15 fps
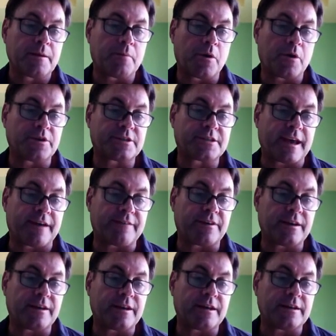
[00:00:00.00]
bonus
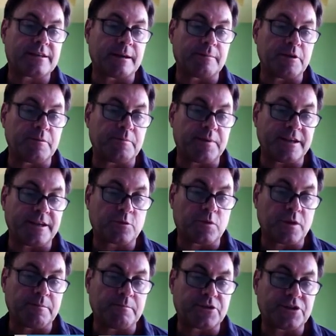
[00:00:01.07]
seven, WP
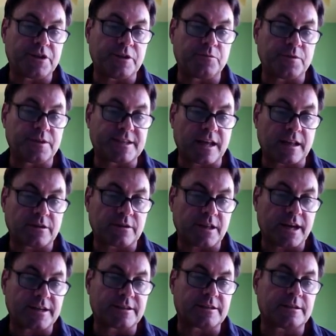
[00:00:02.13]
Tweet Machine reseller
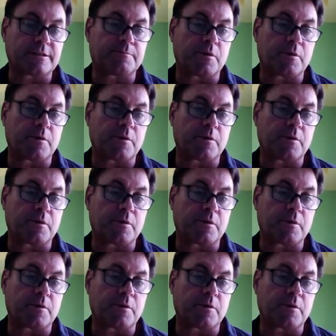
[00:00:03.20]
license,